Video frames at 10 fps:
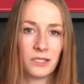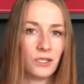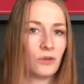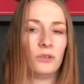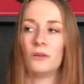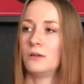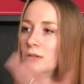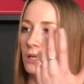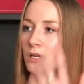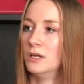You get
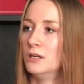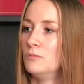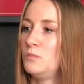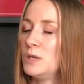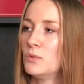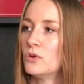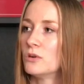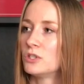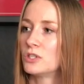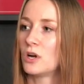people who are
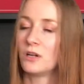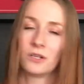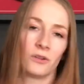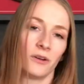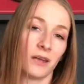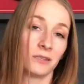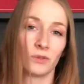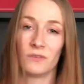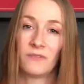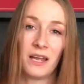just starting to learn how to
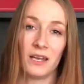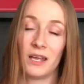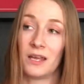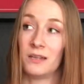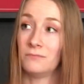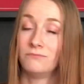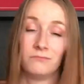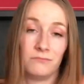sword fight, and